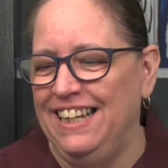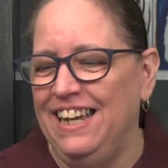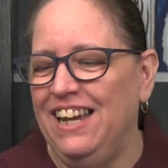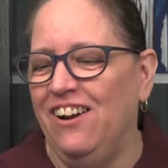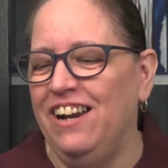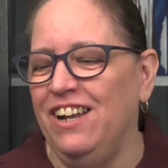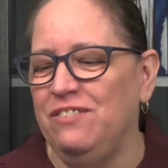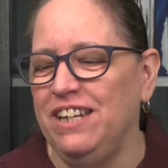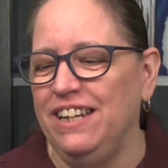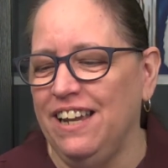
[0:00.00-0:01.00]
All right, I'm
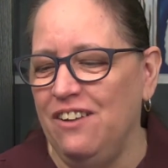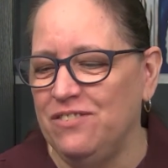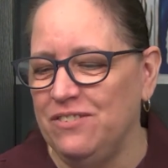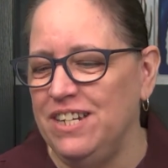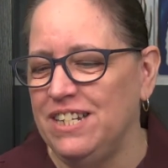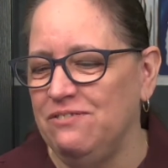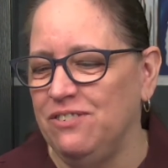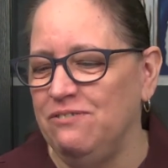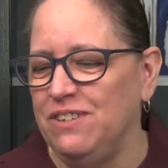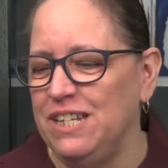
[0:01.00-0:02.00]
getting confirmation
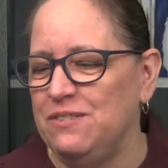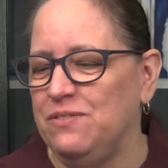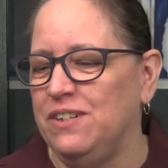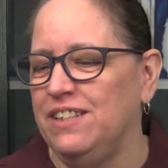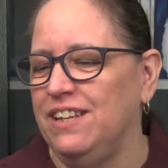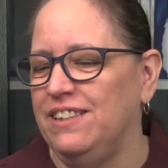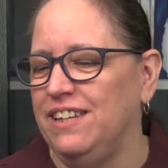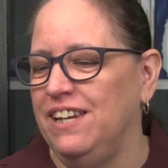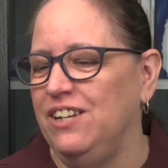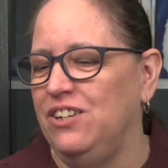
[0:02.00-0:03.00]
from Facebook that
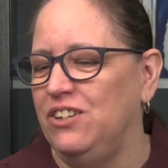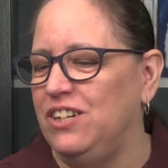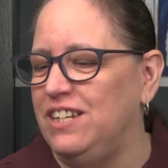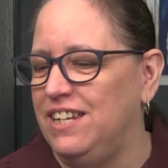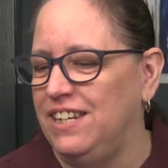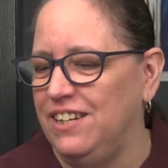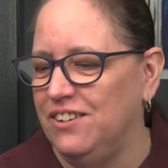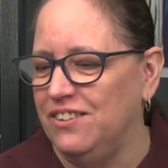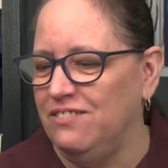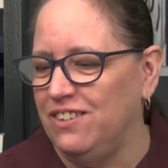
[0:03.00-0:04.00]
they could
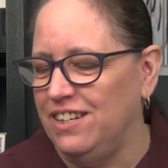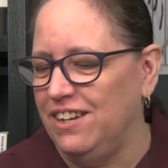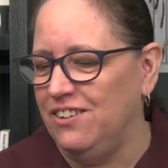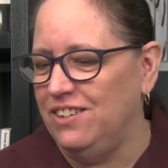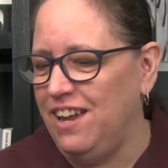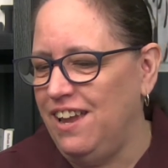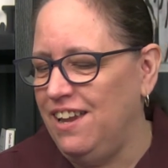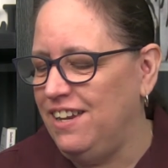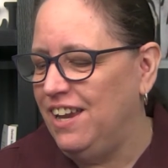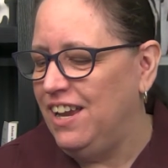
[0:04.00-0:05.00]
hear the video.
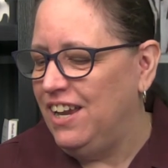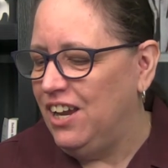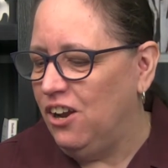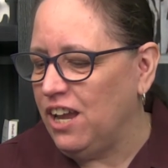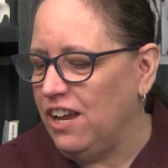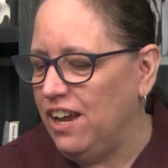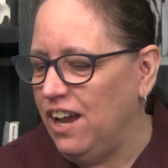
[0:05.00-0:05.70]
Yay! Okay.